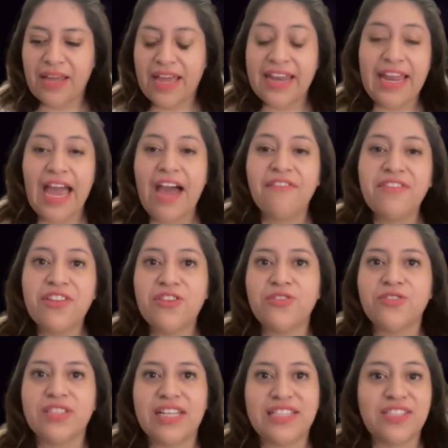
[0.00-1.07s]
and having
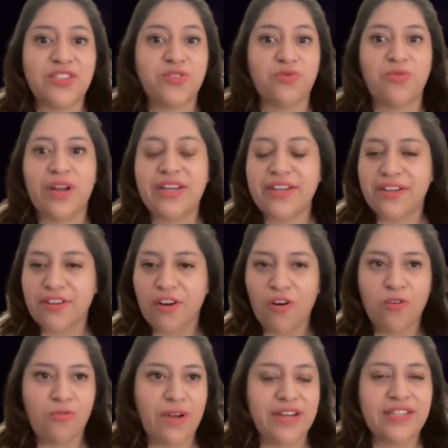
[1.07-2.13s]
those lessons ready to
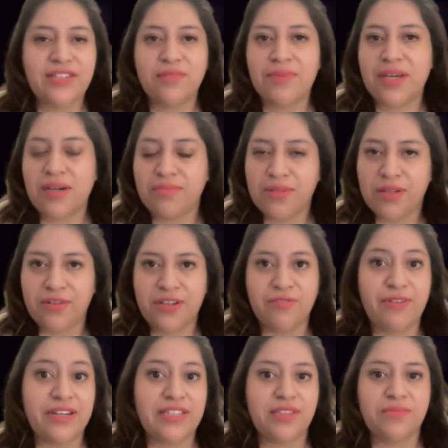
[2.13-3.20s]
go, ready to be
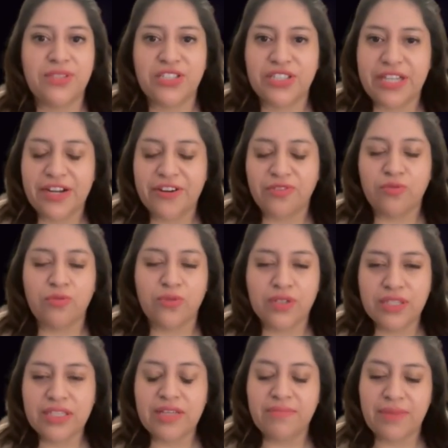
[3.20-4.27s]
uploaded, ready to be shared,
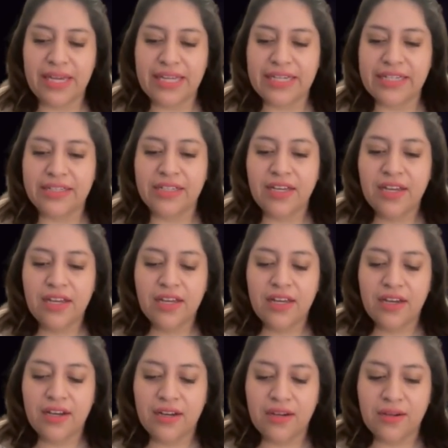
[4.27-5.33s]
really made it.
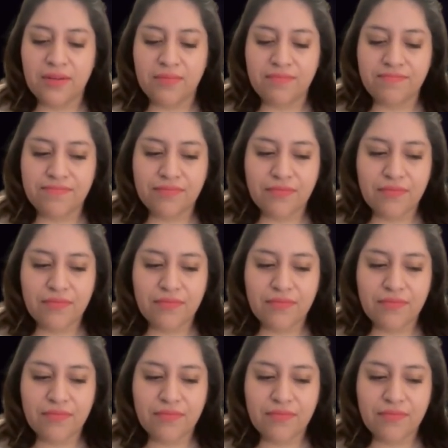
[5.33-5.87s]
Um,